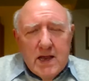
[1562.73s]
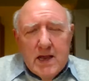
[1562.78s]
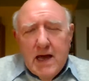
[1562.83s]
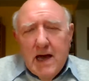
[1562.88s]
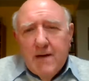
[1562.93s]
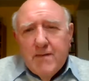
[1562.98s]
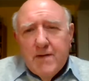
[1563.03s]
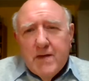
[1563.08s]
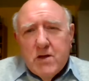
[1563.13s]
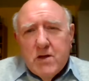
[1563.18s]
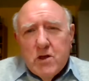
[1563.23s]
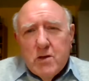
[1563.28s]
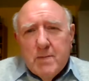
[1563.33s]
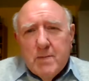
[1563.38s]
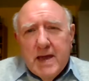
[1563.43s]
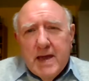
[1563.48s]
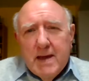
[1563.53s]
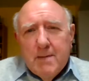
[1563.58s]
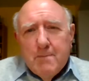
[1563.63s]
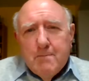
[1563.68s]
your life is going to
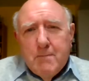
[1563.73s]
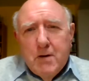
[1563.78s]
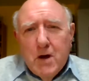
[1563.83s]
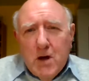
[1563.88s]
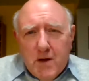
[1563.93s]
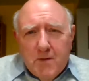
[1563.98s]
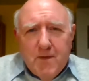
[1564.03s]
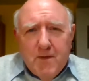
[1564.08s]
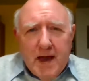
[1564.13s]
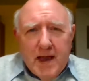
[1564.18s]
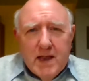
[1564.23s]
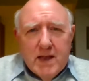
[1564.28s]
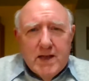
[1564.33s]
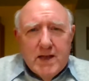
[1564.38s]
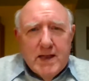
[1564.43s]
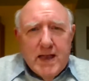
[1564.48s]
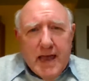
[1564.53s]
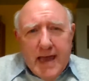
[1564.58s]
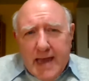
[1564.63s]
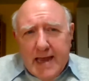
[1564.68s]
be perfect
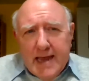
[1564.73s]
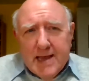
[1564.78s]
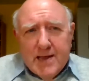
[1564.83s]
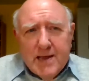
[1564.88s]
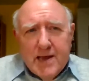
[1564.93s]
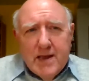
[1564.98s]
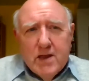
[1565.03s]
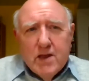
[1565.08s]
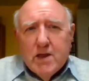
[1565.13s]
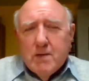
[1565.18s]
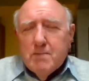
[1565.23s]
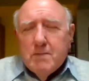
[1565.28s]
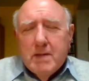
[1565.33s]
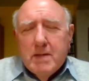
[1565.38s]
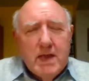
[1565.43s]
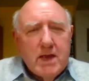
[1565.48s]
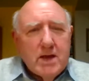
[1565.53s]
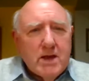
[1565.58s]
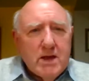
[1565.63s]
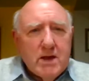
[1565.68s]
and easy. It doesn't
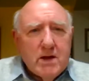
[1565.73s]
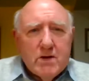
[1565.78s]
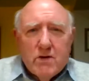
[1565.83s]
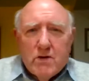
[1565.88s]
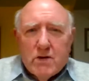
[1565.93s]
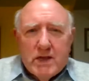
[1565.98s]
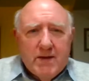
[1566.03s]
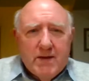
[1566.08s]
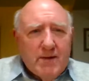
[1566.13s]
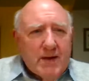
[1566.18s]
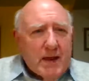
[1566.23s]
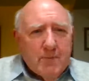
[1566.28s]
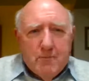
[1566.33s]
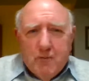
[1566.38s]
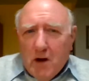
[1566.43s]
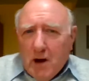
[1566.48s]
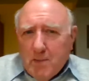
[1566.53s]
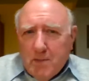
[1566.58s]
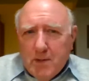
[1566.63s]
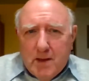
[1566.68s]
mean you won't have any
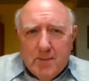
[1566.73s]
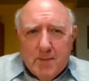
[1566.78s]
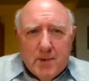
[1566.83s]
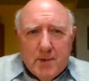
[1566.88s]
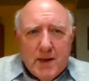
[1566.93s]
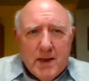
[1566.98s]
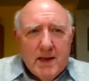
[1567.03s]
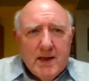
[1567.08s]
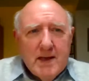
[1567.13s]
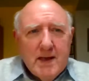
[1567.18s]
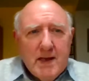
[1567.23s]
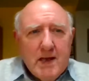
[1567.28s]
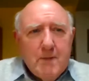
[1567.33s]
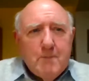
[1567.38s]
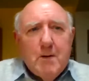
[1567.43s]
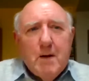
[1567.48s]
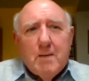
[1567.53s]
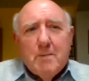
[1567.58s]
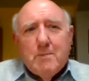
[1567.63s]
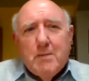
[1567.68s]
problems. You
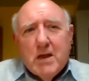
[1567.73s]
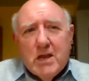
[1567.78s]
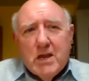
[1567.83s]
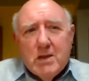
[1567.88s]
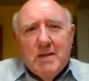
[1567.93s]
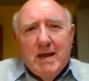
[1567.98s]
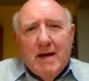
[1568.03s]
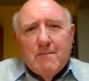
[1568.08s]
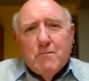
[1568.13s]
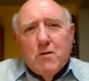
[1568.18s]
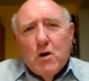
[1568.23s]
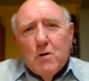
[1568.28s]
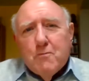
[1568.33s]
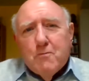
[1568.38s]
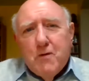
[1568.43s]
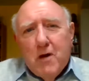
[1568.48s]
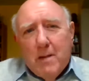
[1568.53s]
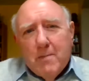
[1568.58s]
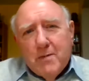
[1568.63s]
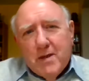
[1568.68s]
possibly have more
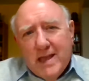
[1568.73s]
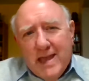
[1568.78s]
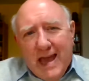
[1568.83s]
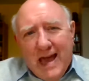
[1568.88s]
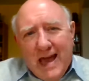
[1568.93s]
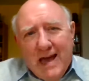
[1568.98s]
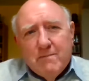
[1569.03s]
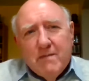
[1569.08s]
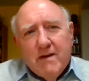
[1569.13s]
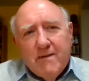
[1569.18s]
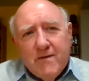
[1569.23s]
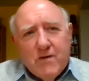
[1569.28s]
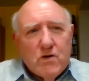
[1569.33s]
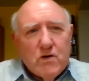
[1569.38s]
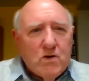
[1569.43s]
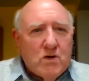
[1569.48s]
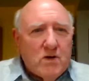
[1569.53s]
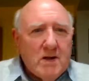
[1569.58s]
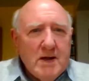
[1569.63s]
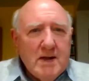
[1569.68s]
problems than you had
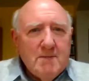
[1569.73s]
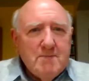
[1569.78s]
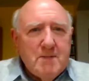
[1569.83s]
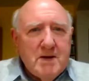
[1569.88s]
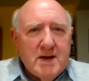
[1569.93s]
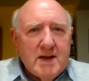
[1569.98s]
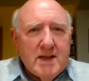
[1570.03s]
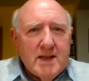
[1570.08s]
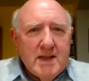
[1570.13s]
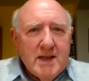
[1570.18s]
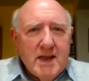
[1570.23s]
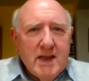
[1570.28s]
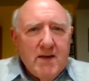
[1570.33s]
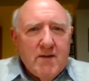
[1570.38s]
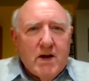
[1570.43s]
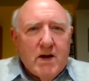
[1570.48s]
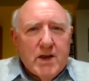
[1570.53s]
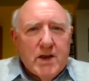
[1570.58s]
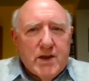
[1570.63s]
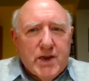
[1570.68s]
before, but
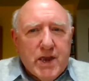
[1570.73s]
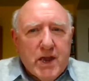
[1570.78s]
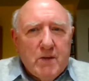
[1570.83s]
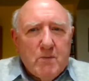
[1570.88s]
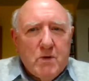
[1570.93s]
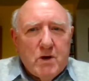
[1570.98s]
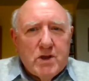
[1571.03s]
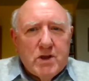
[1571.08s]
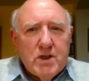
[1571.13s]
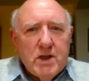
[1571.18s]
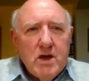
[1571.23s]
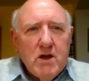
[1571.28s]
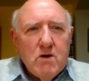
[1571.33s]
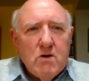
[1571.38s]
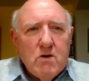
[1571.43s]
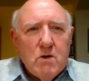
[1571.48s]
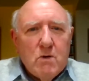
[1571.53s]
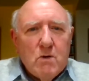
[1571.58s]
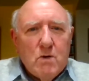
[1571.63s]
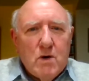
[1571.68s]
you've got someone
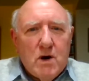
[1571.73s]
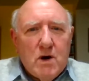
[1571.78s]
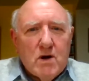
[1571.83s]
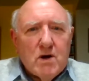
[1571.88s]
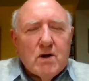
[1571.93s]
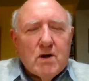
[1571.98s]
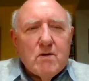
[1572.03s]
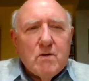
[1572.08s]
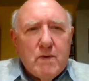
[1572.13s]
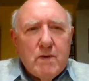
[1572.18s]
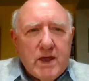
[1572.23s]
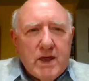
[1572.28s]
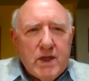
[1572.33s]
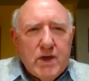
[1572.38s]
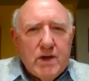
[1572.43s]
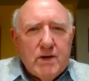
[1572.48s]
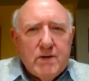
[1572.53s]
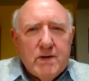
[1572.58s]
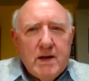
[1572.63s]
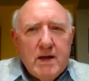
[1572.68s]
who will walk with
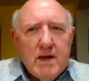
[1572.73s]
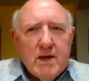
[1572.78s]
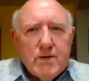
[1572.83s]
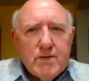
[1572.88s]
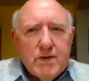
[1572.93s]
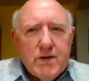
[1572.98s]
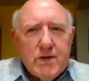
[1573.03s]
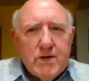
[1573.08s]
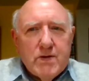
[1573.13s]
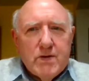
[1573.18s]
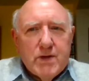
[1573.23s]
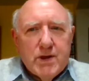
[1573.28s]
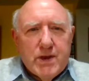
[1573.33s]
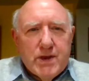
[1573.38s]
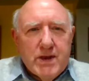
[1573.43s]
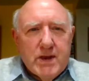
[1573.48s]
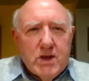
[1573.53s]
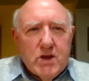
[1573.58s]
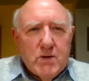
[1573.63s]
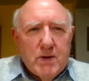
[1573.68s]
you through those
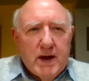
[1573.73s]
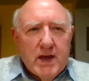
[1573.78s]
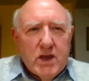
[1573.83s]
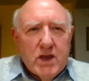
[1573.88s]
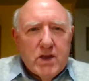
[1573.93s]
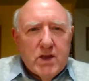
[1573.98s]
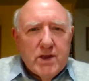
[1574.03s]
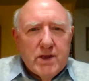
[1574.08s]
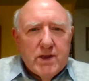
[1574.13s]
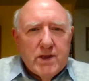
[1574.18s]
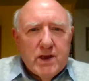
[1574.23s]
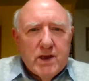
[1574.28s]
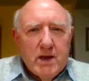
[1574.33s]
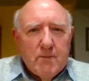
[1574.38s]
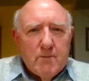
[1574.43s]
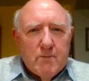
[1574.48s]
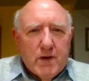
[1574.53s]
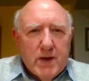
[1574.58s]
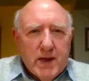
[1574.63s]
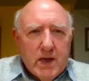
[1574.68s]
situations
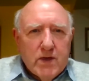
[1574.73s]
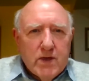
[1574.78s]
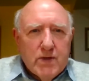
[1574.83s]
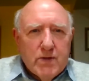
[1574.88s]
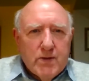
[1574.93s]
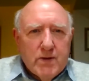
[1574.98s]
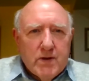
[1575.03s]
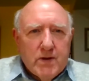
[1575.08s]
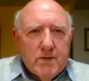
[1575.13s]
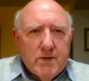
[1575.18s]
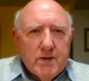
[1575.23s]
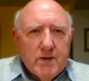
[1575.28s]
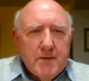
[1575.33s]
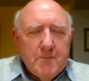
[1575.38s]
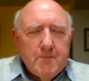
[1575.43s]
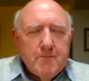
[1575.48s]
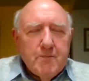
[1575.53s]
and bring you through.